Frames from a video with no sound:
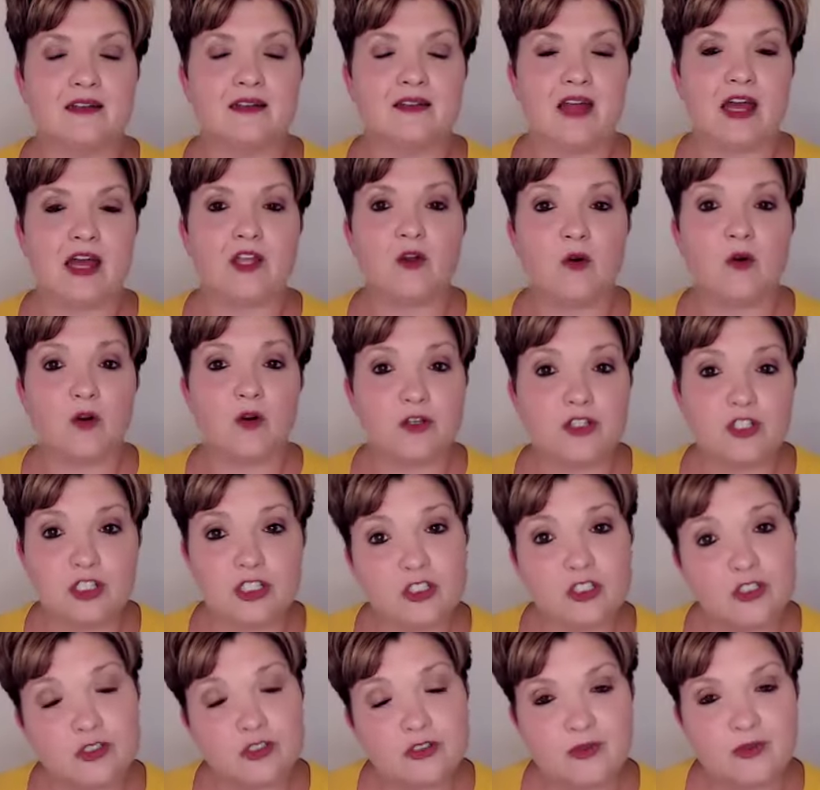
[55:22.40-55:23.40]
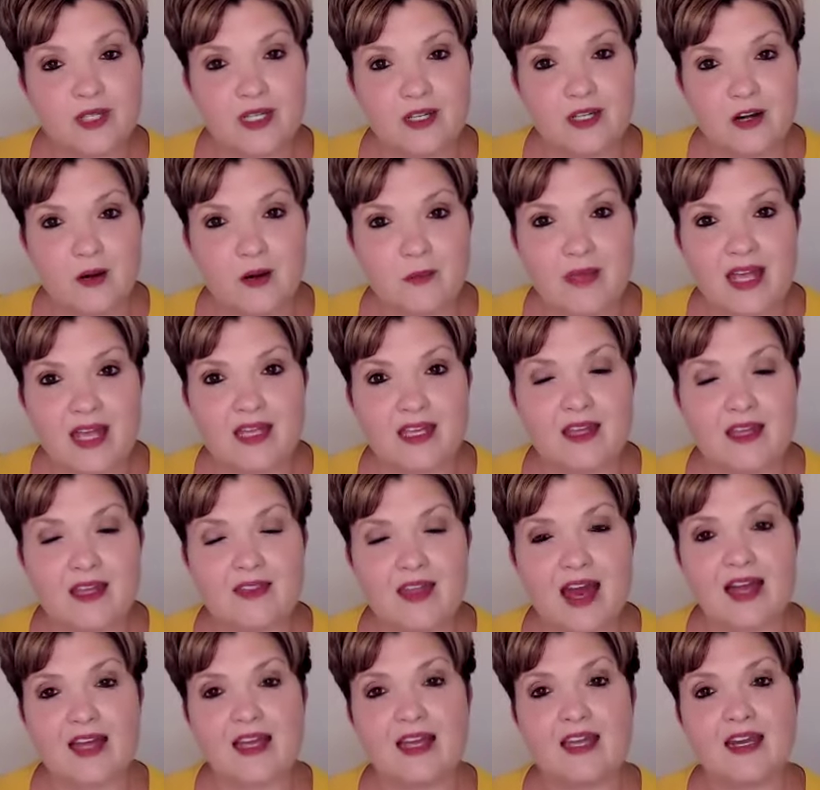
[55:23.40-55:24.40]
that your children are making
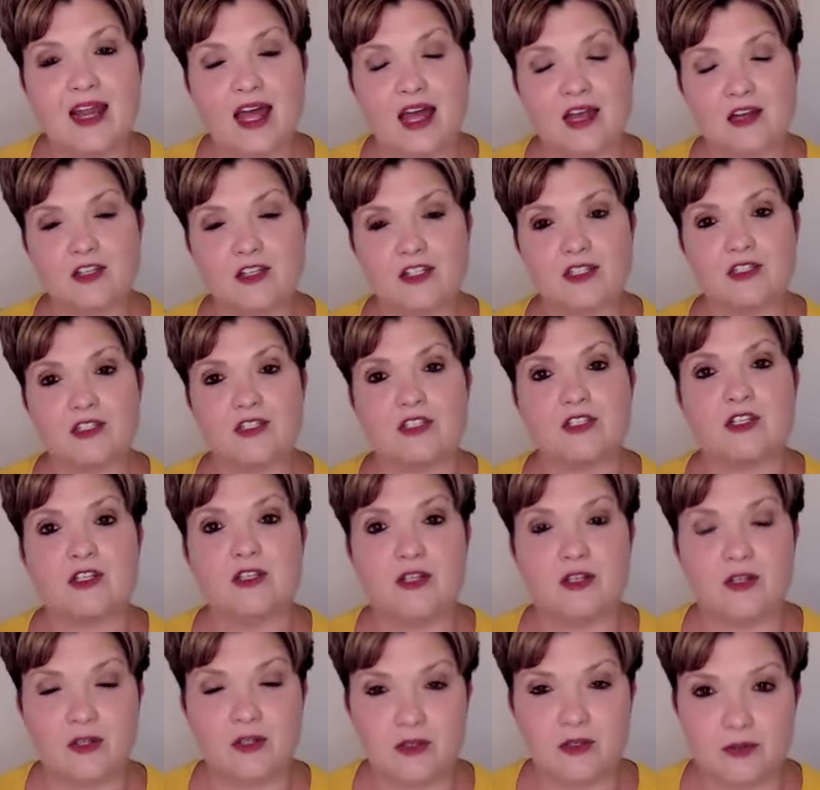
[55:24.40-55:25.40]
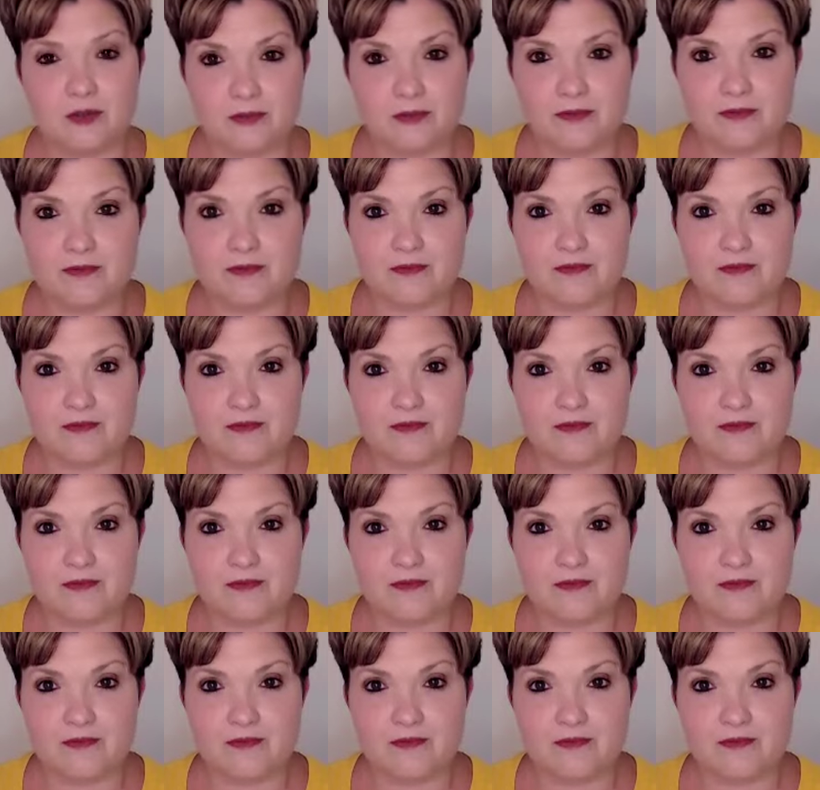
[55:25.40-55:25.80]
that connection to you.